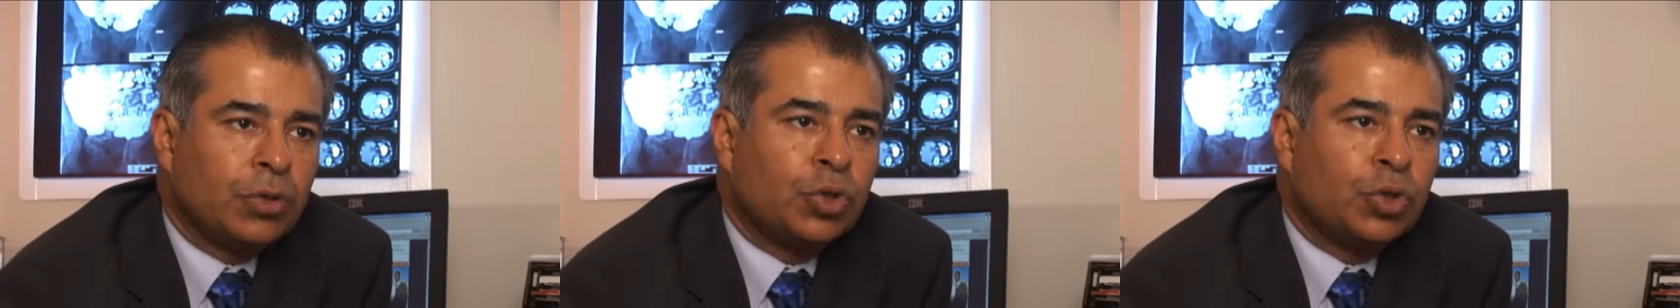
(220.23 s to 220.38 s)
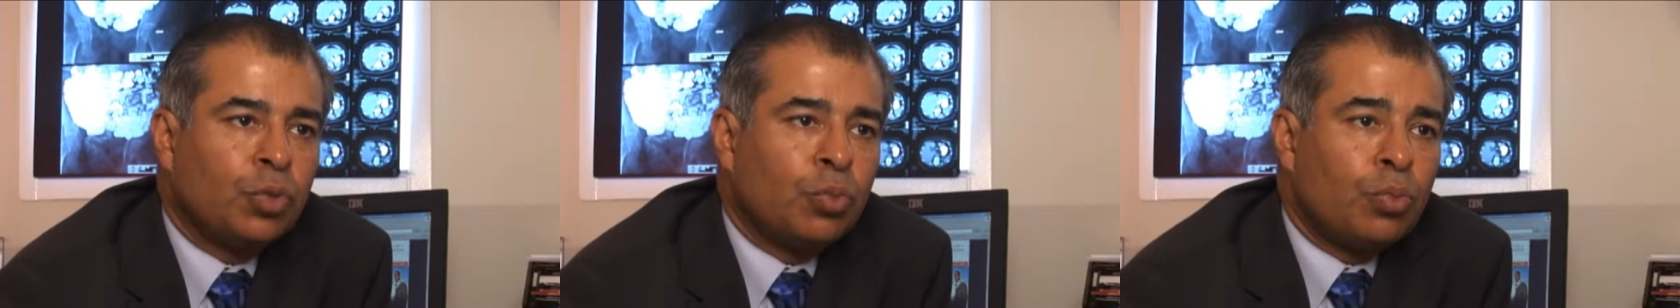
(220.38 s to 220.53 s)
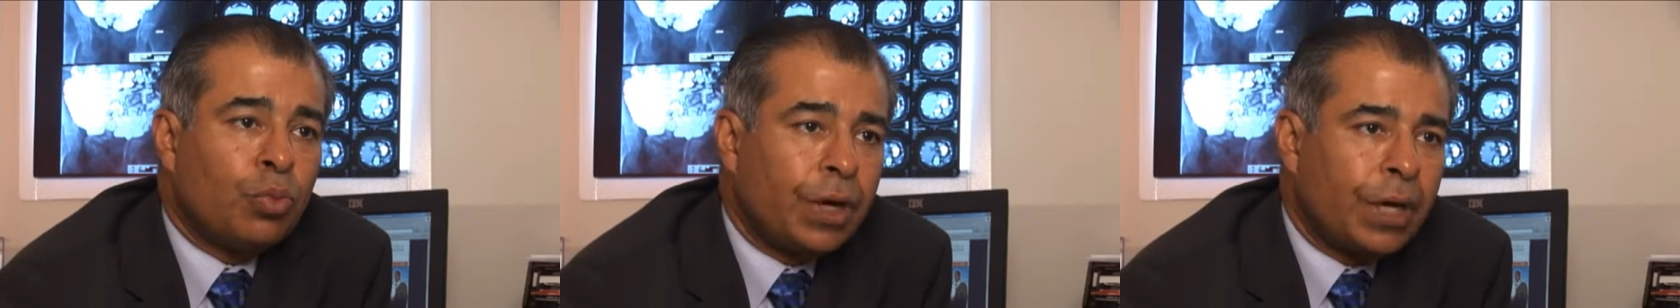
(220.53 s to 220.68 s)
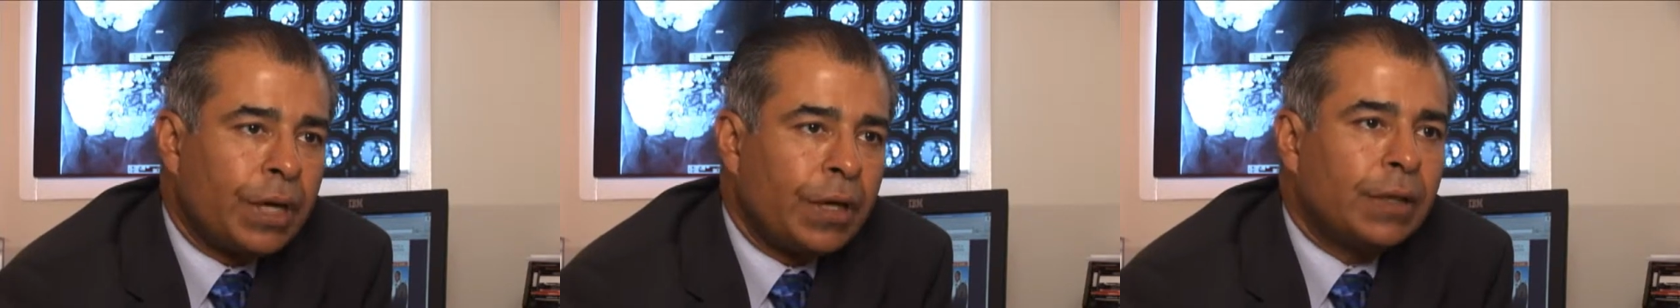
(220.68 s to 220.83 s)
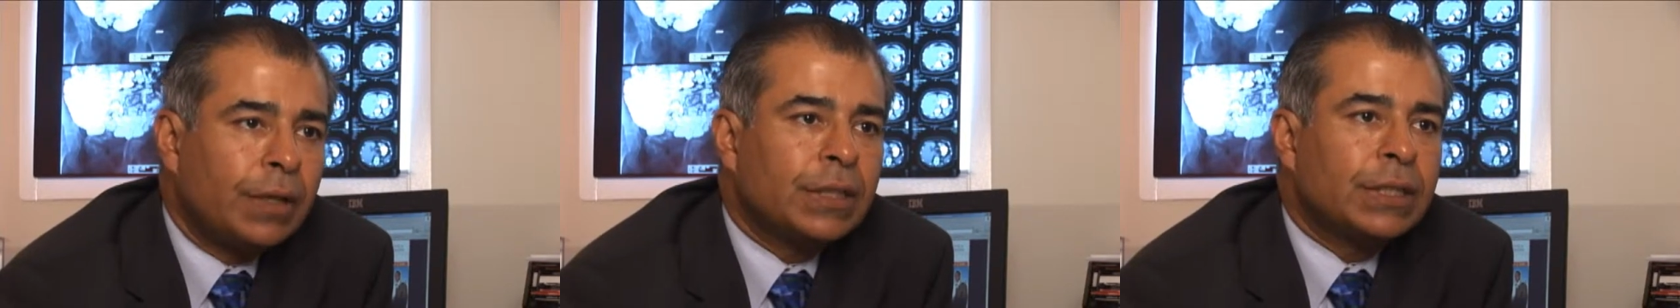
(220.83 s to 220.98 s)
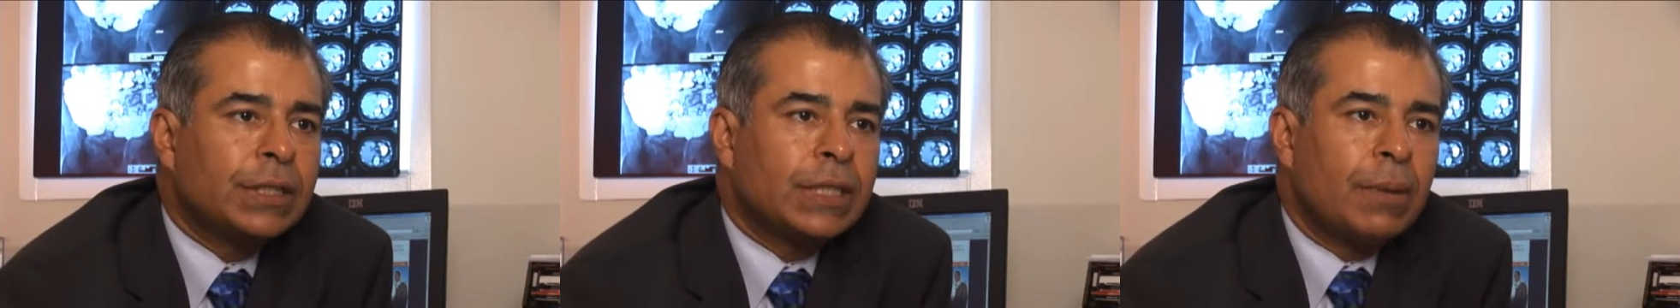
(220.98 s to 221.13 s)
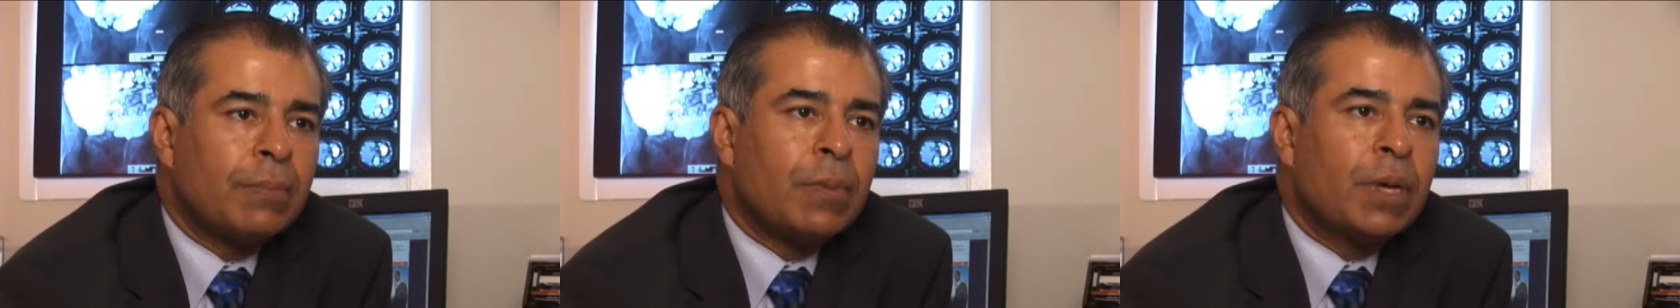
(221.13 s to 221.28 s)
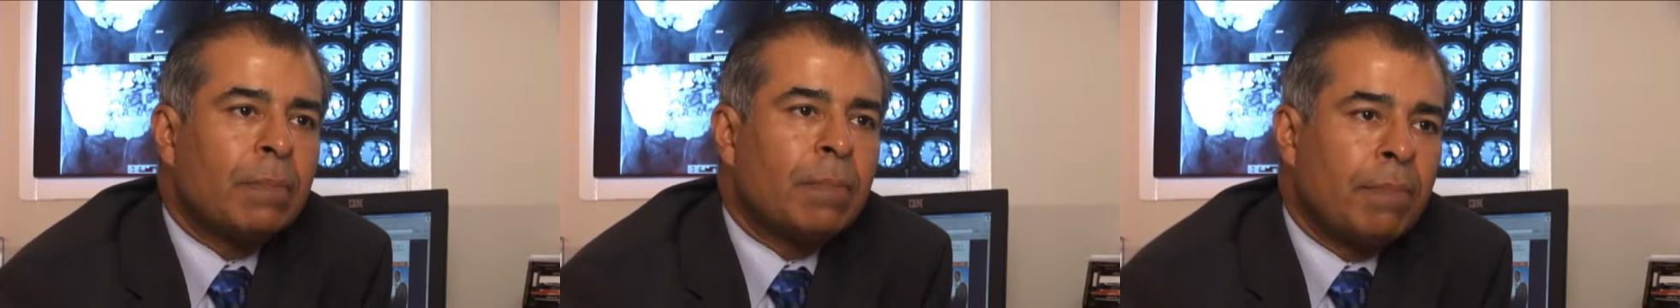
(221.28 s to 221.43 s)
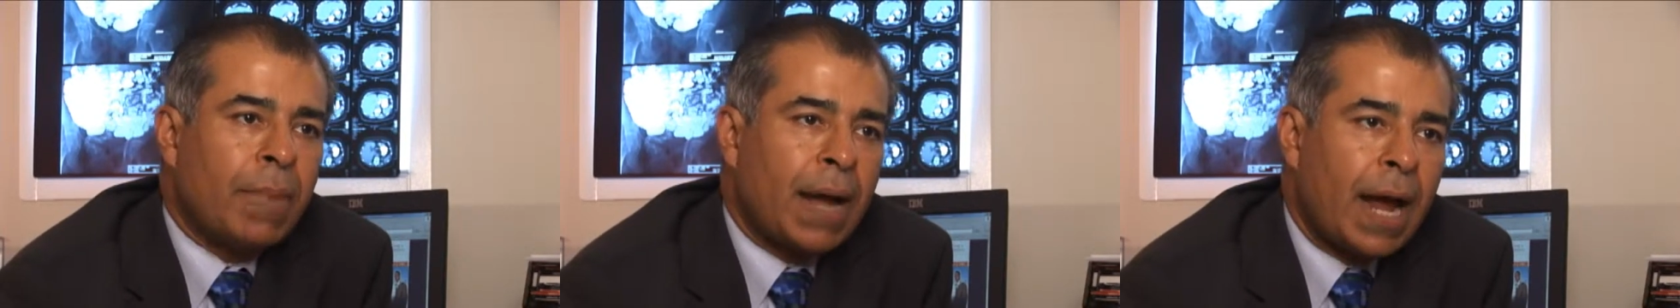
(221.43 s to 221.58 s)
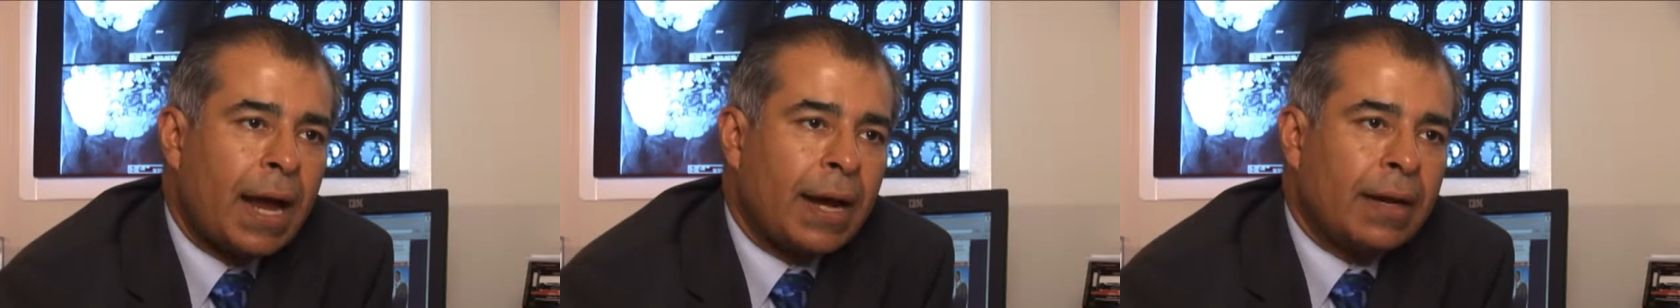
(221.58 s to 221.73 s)
so bringing the stomach
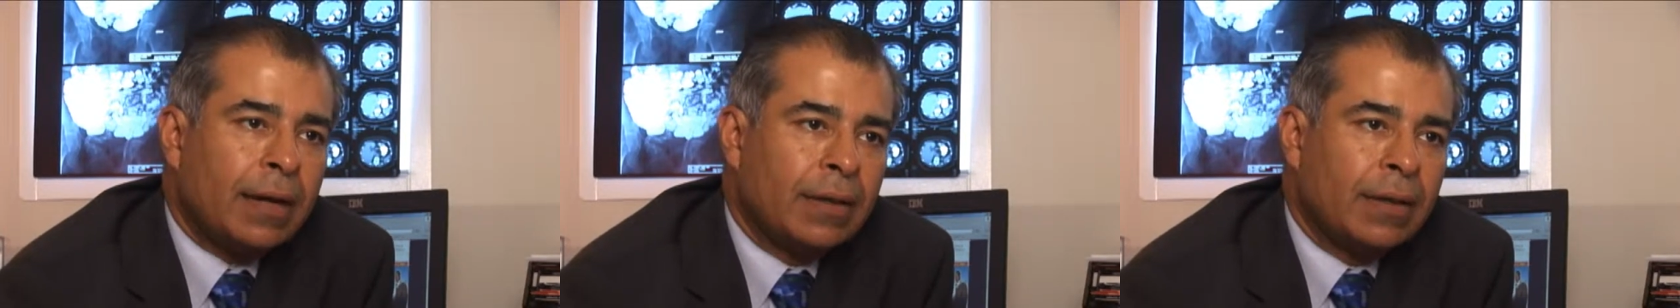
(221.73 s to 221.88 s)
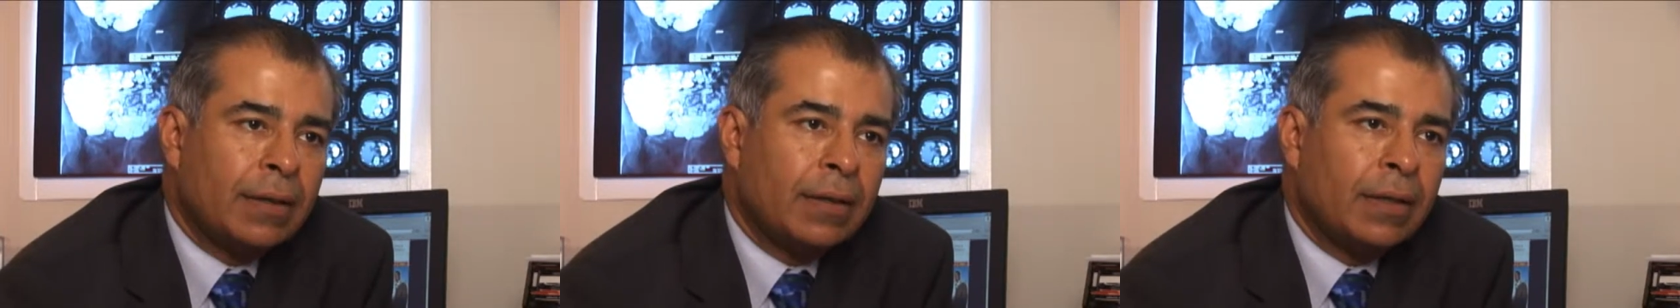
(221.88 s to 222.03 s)
back